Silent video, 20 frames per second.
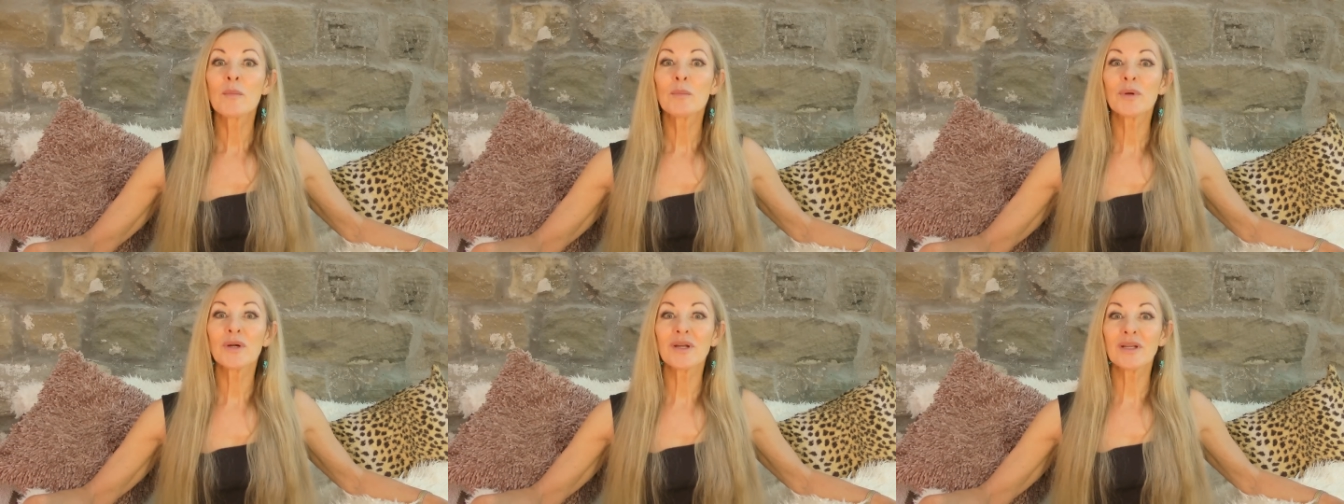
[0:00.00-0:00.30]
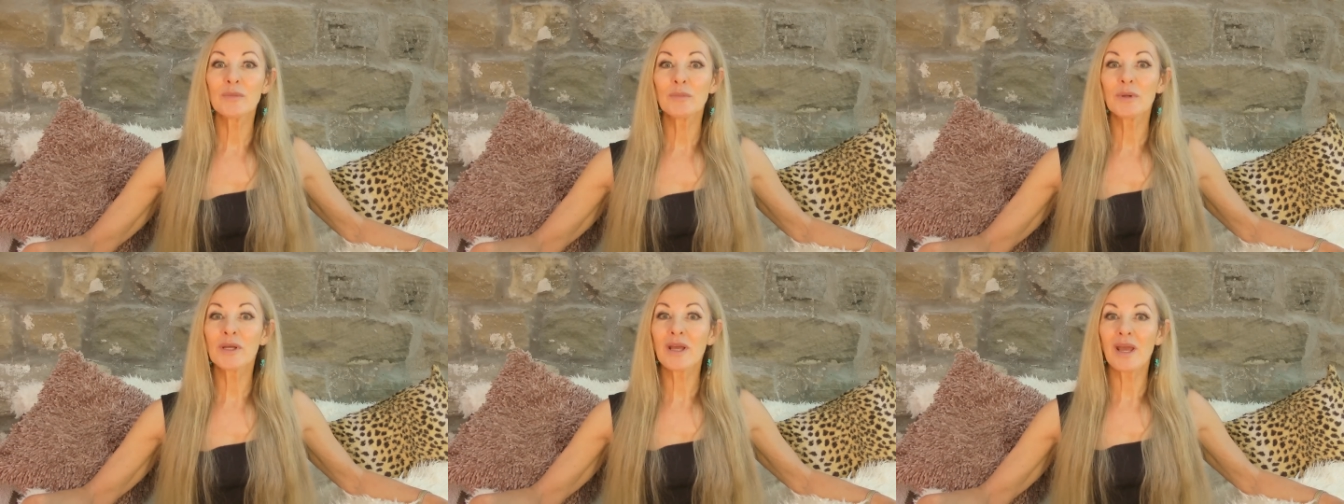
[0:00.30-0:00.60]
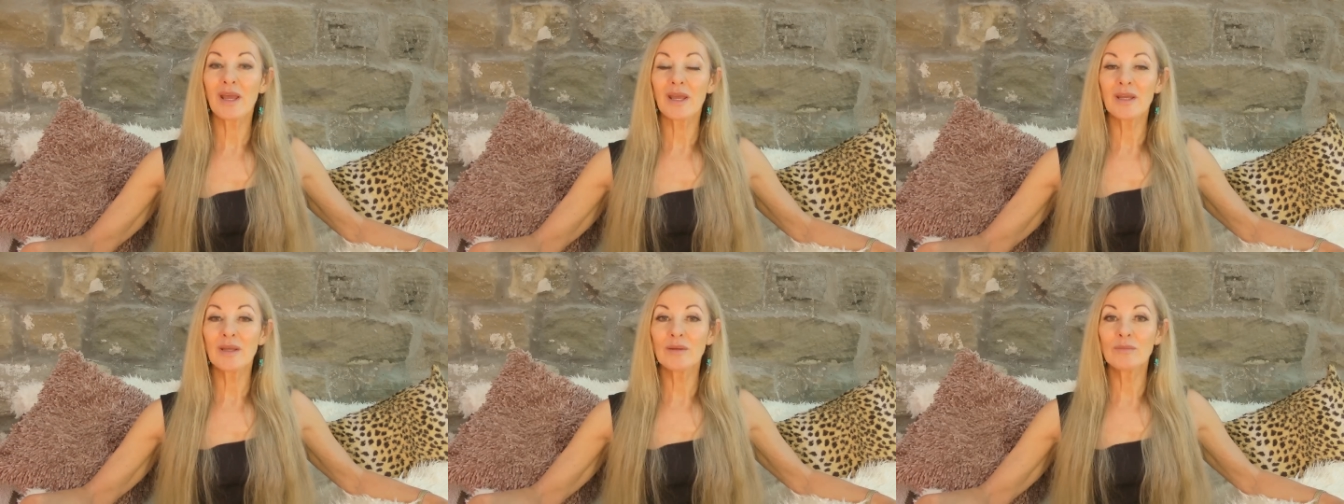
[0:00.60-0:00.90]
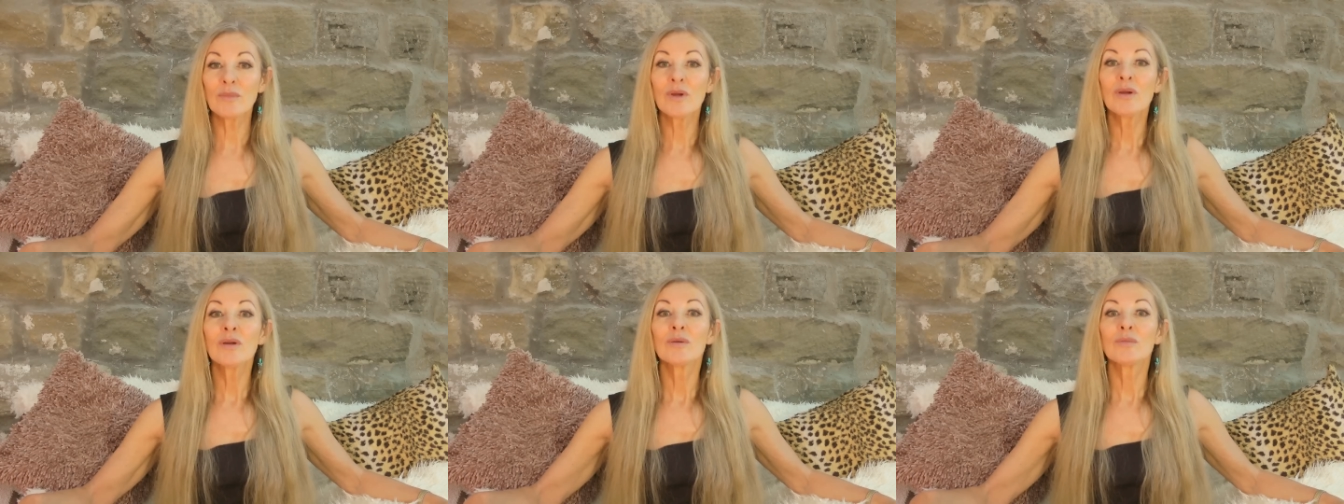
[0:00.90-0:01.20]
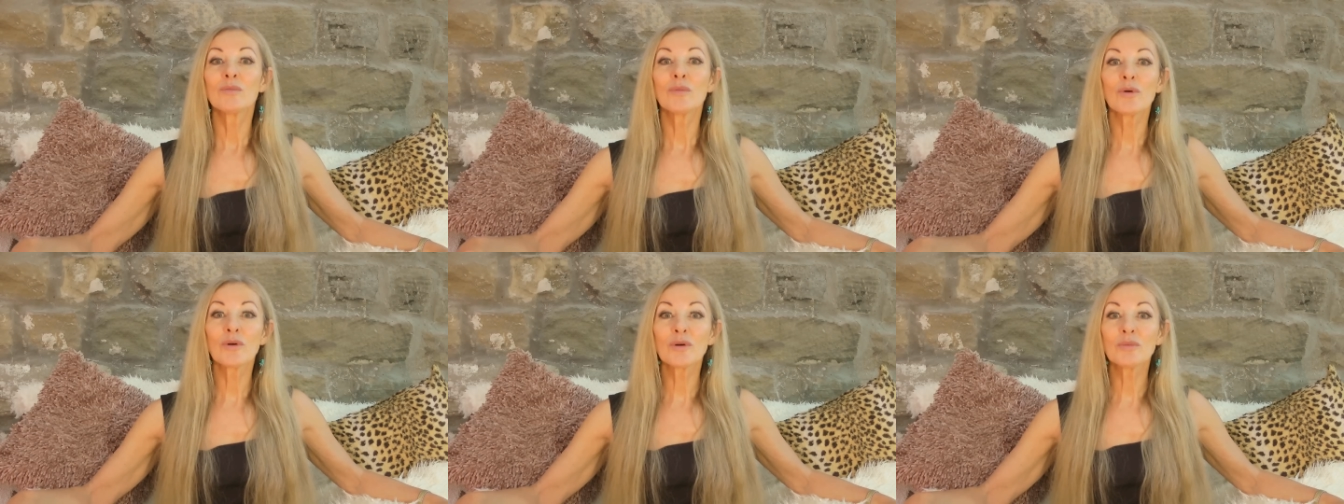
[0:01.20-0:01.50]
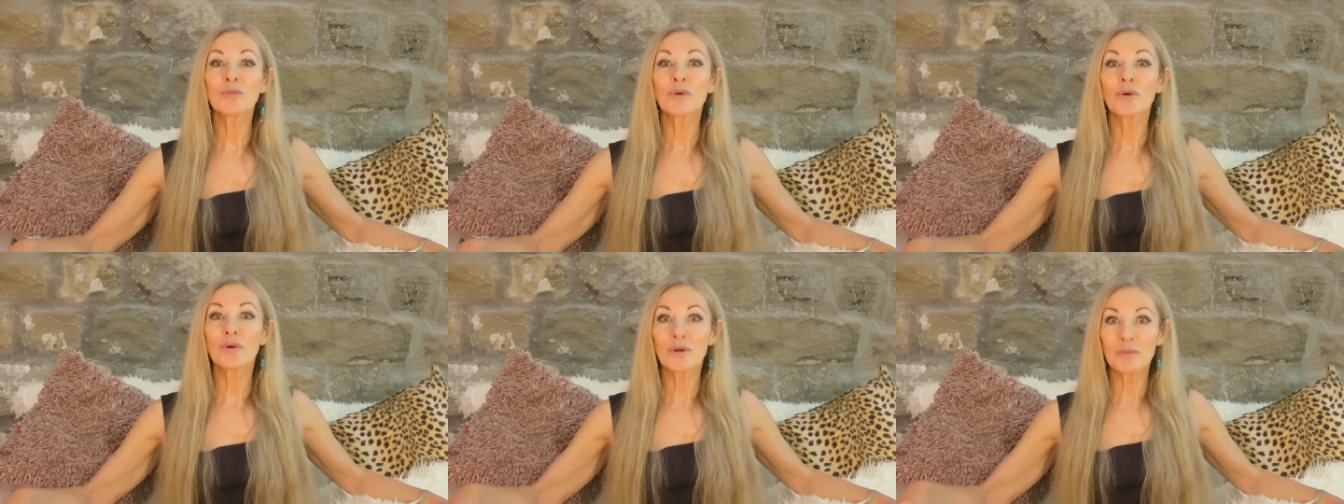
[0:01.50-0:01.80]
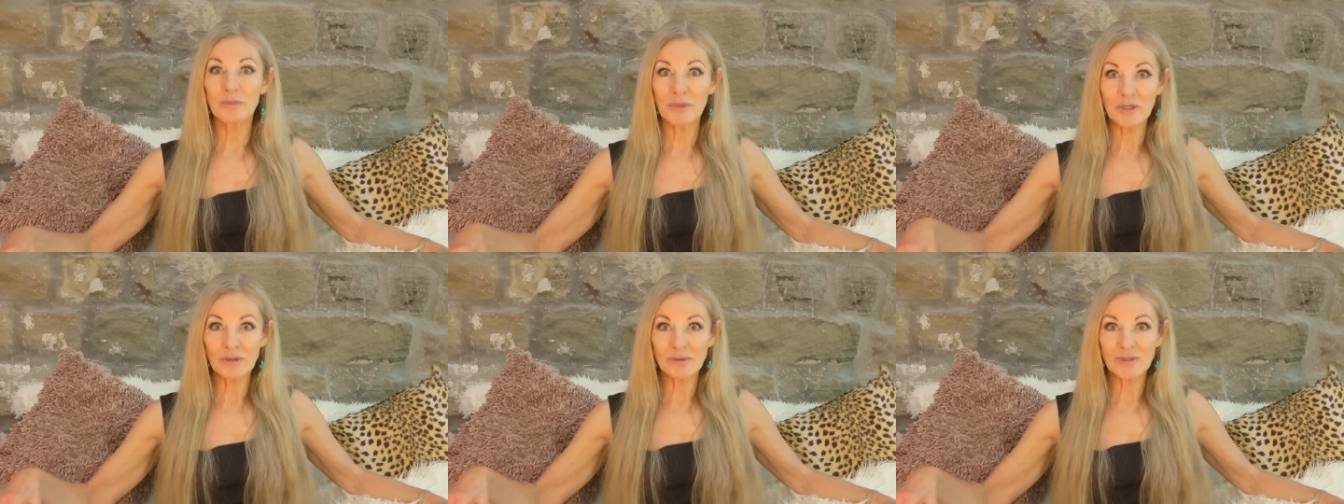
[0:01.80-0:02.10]
but he became more and more
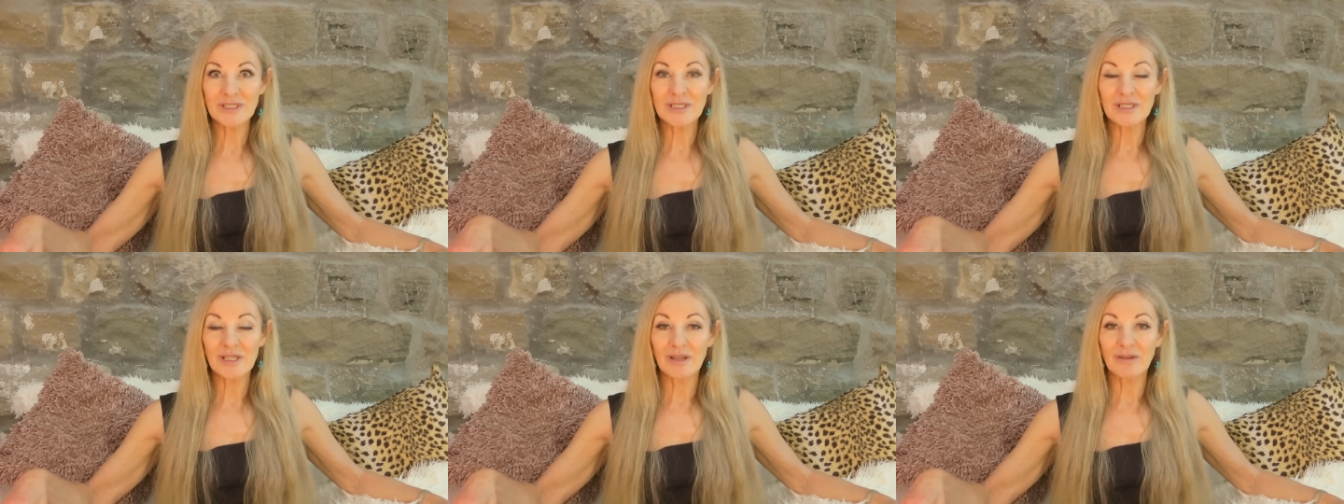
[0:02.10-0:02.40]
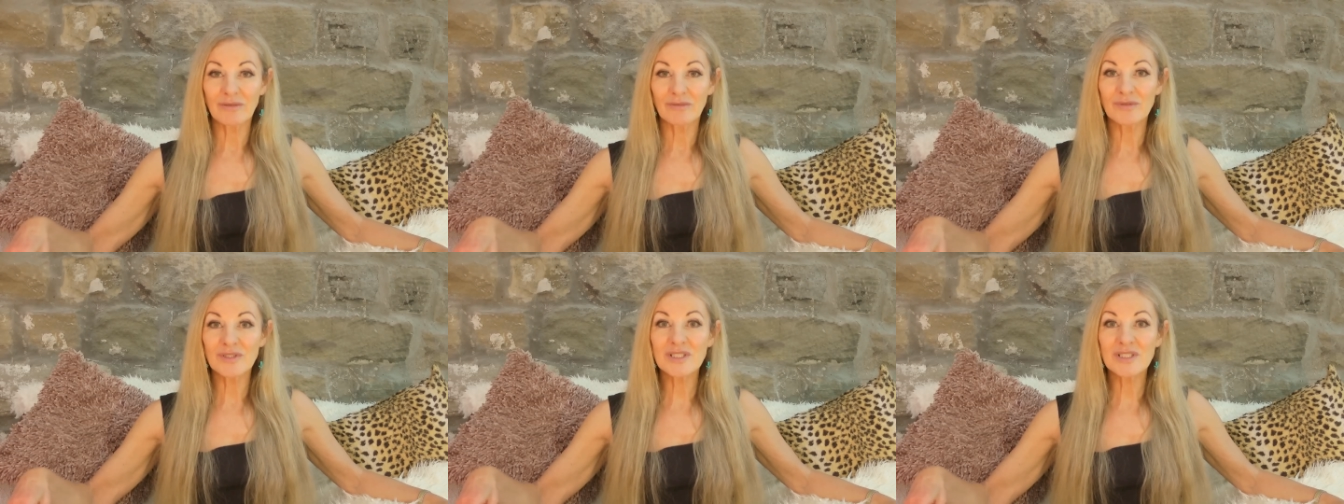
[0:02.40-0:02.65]
abusive.